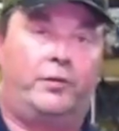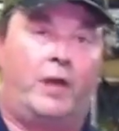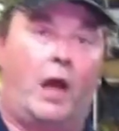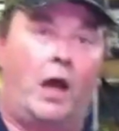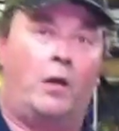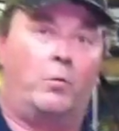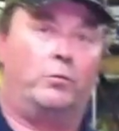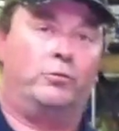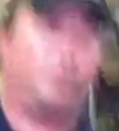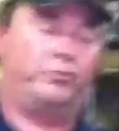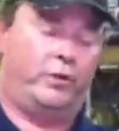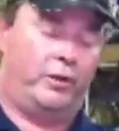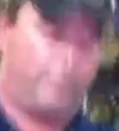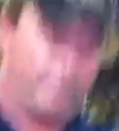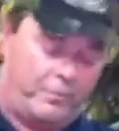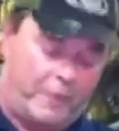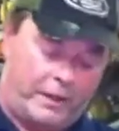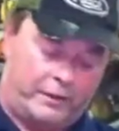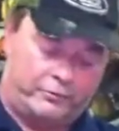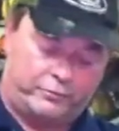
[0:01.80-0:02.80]
Doc with
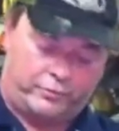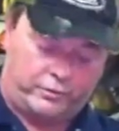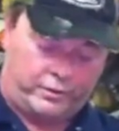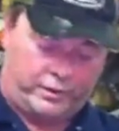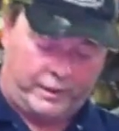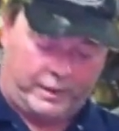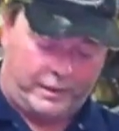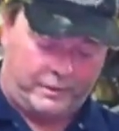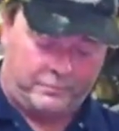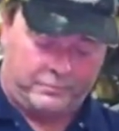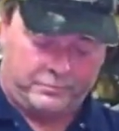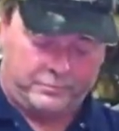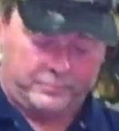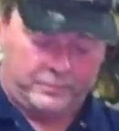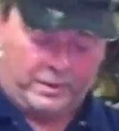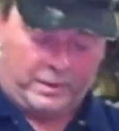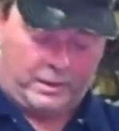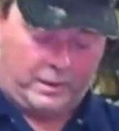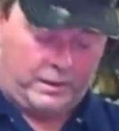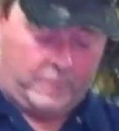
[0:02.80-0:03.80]
Shiftmaster again.
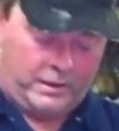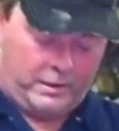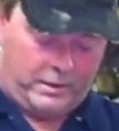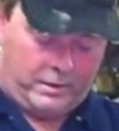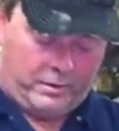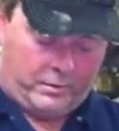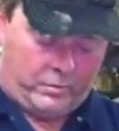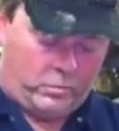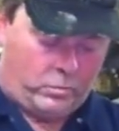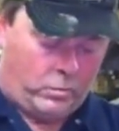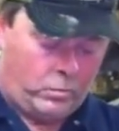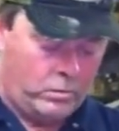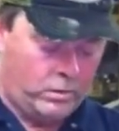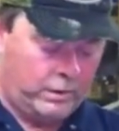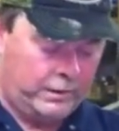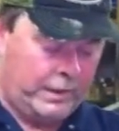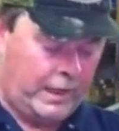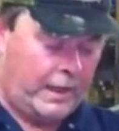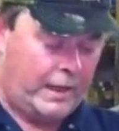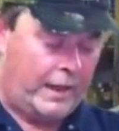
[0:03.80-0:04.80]
I
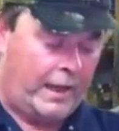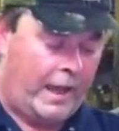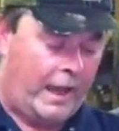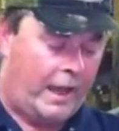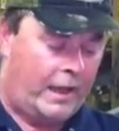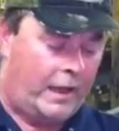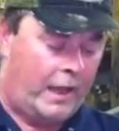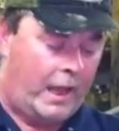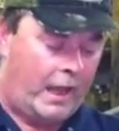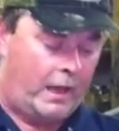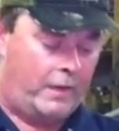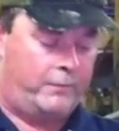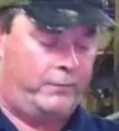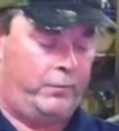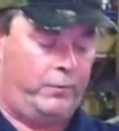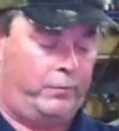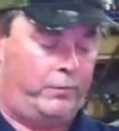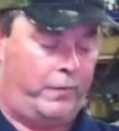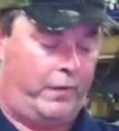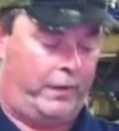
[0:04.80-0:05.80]
want to kind of highlight a
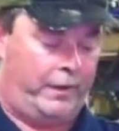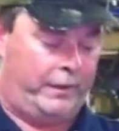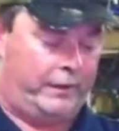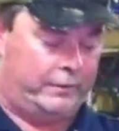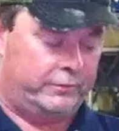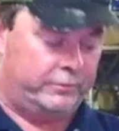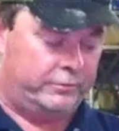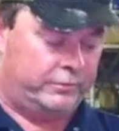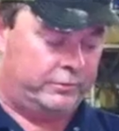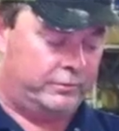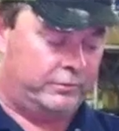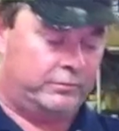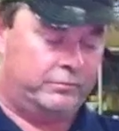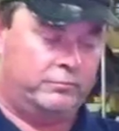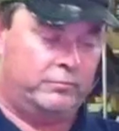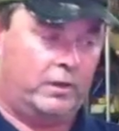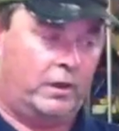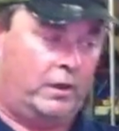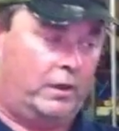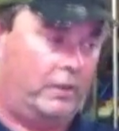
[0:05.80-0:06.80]
few things
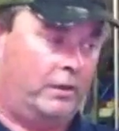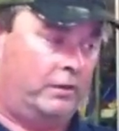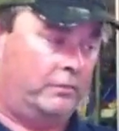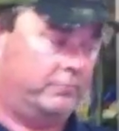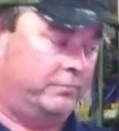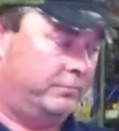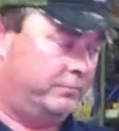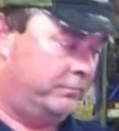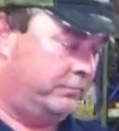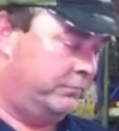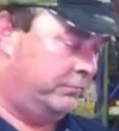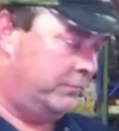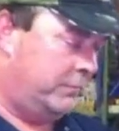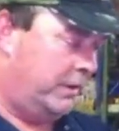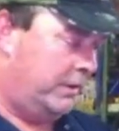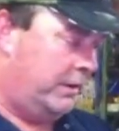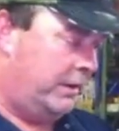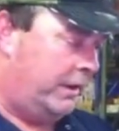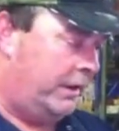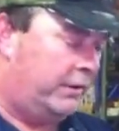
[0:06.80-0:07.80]

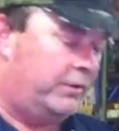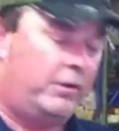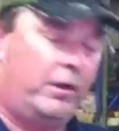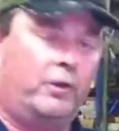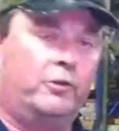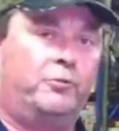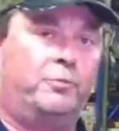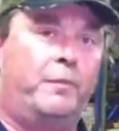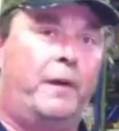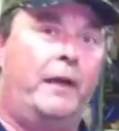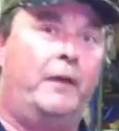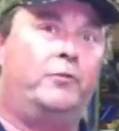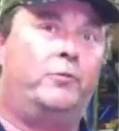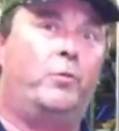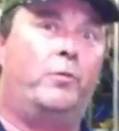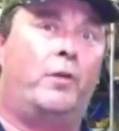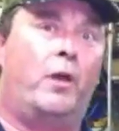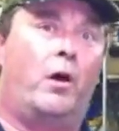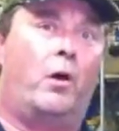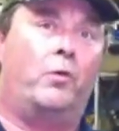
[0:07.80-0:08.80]
and touch base
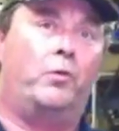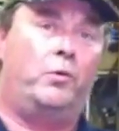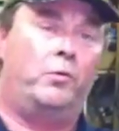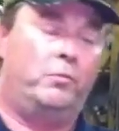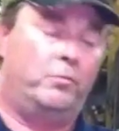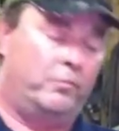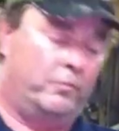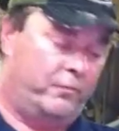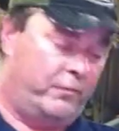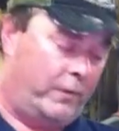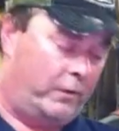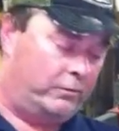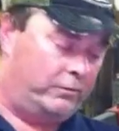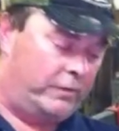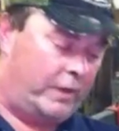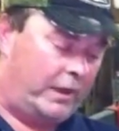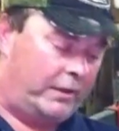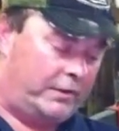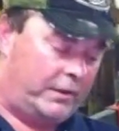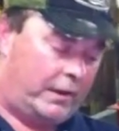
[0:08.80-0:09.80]
with all you folks
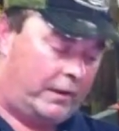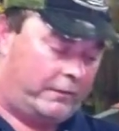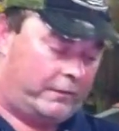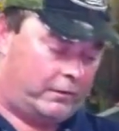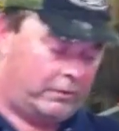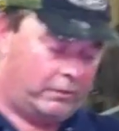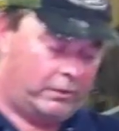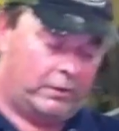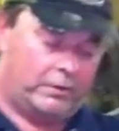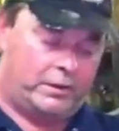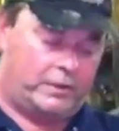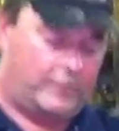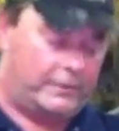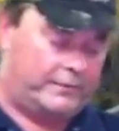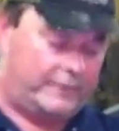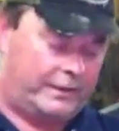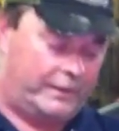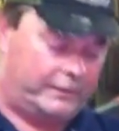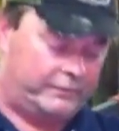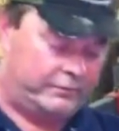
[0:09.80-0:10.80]
out there that are looking
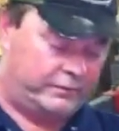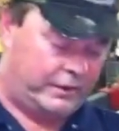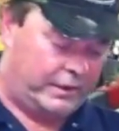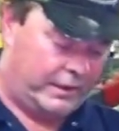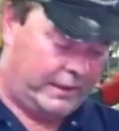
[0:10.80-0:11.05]
at this.